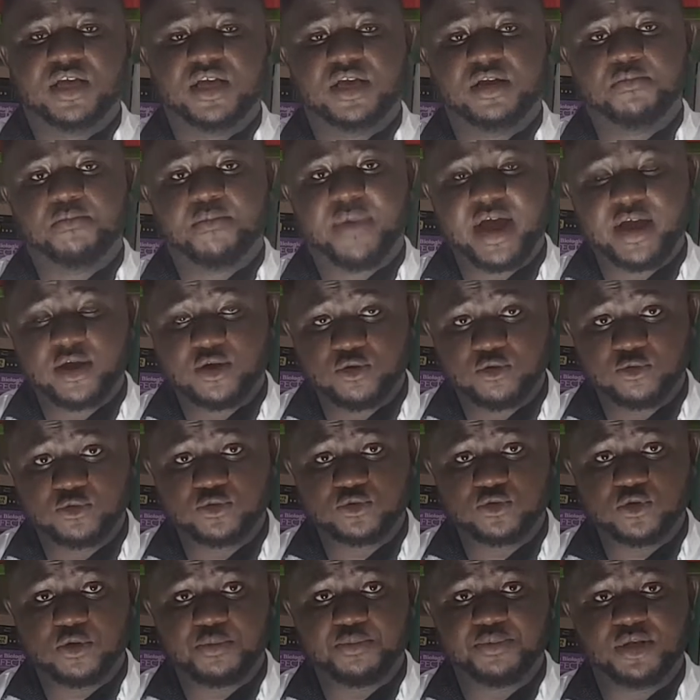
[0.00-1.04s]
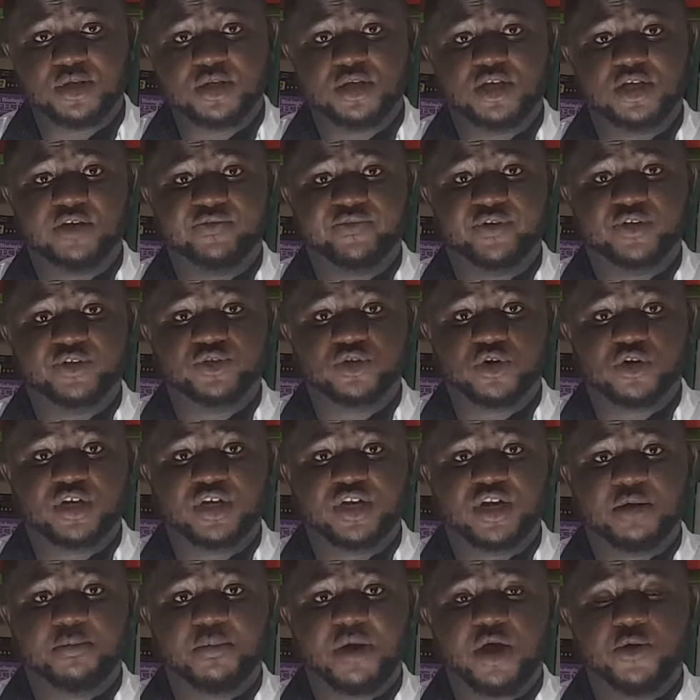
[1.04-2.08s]
in microscopy, if we're
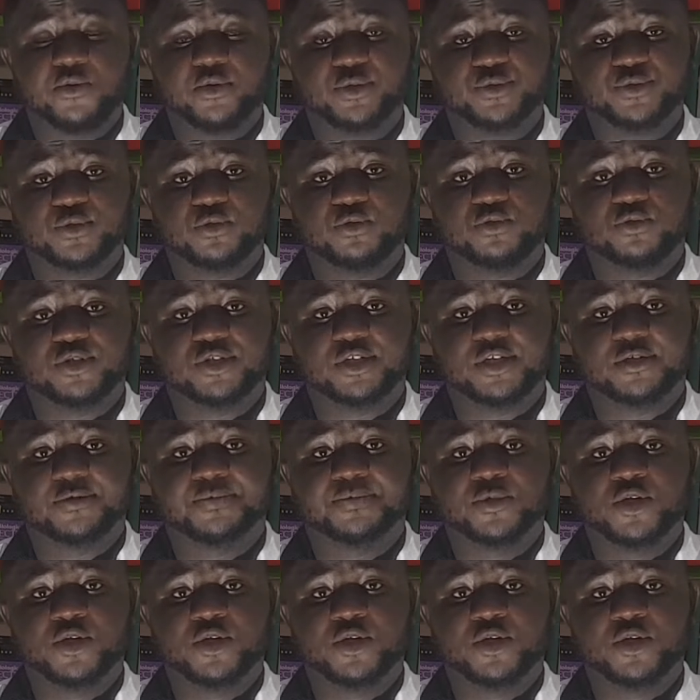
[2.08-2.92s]
talking about resolution,